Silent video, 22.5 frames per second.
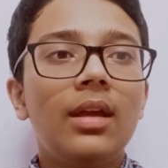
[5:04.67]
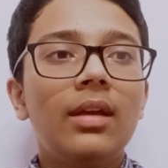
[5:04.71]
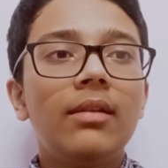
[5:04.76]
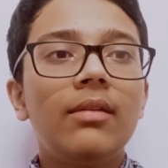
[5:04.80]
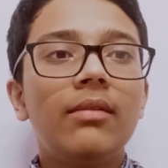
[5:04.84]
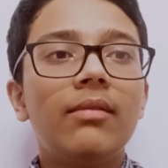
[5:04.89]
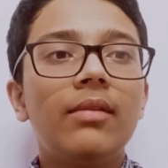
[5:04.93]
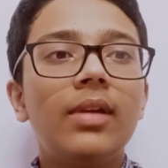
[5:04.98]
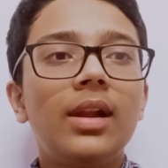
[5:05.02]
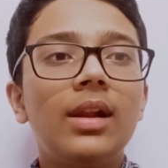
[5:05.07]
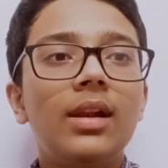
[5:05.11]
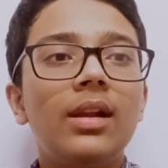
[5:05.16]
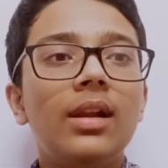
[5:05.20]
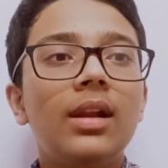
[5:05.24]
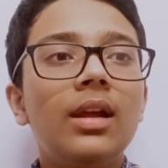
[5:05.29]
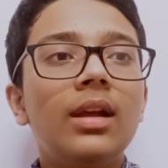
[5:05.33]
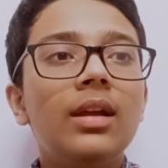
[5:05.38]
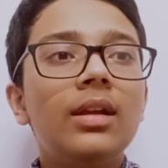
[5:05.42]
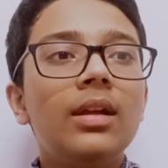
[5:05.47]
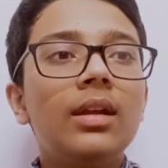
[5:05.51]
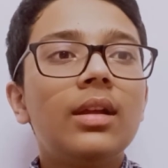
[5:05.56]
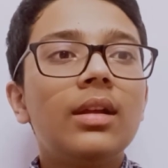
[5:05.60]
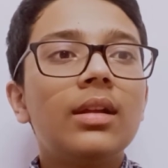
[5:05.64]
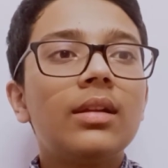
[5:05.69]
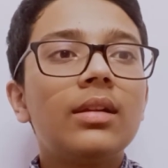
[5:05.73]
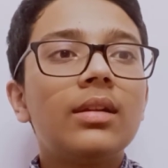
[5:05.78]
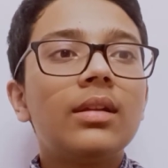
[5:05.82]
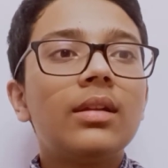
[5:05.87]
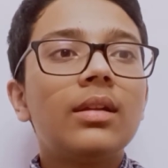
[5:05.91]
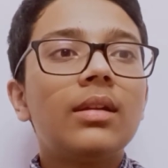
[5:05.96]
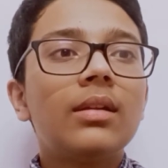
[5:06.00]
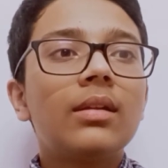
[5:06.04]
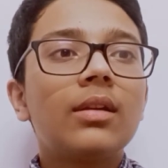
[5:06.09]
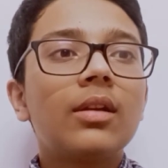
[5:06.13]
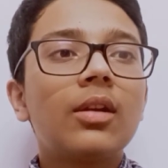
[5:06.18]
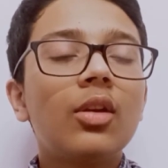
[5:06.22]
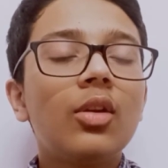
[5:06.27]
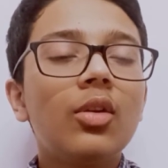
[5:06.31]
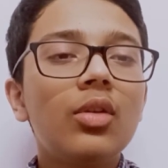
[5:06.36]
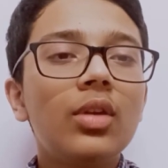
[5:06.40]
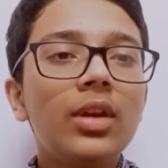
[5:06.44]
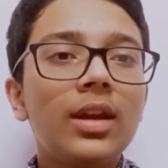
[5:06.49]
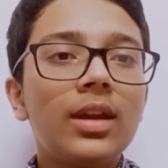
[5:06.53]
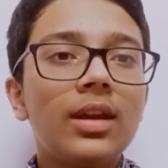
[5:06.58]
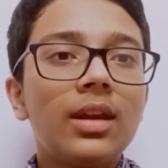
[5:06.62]
Well,
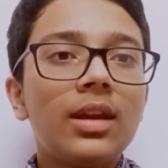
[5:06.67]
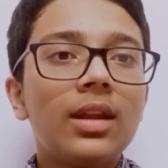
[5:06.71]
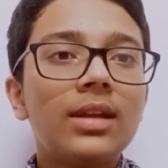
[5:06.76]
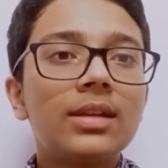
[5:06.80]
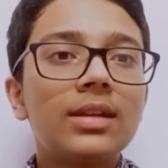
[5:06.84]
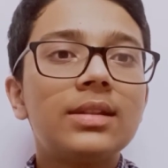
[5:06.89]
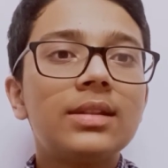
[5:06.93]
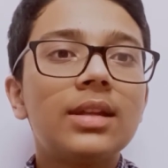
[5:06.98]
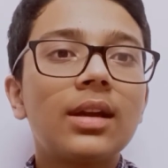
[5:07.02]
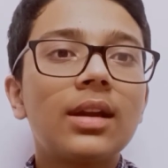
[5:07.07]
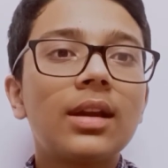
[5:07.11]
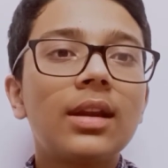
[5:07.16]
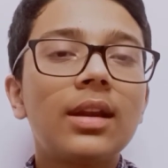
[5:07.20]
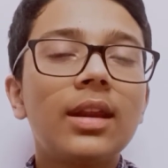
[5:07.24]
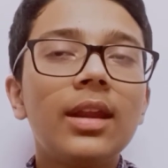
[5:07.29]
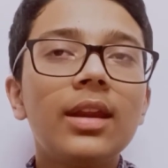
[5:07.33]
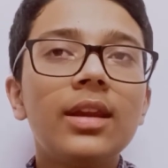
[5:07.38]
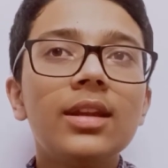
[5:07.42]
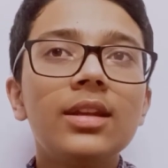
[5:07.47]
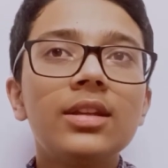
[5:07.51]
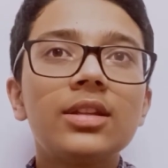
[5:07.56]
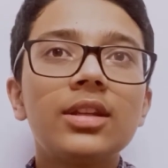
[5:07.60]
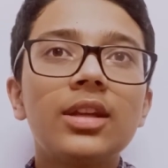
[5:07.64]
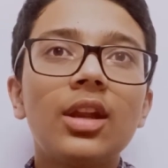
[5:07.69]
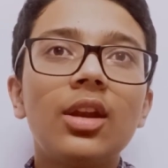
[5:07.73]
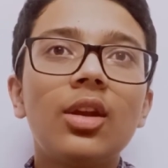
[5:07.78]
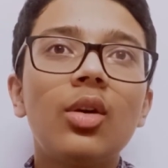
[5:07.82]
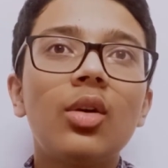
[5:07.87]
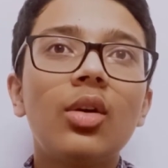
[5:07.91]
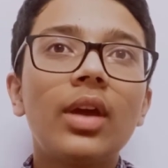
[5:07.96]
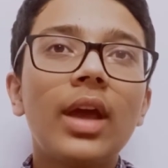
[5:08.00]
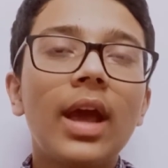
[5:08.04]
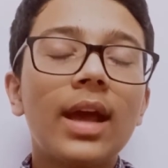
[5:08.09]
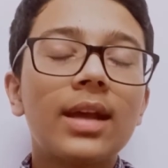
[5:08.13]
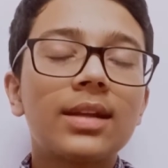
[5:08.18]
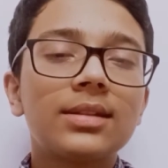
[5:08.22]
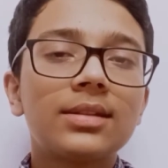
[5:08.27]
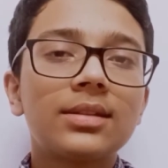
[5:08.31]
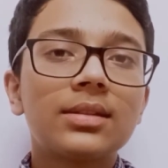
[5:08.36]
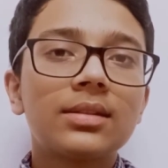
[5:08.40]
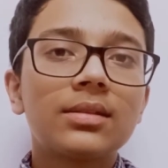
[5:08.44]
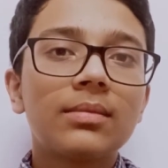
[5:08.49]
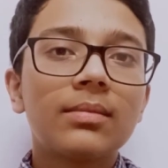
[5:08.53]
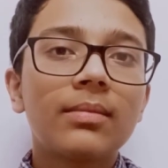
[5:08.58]
chlorine is the greenish yellow gas.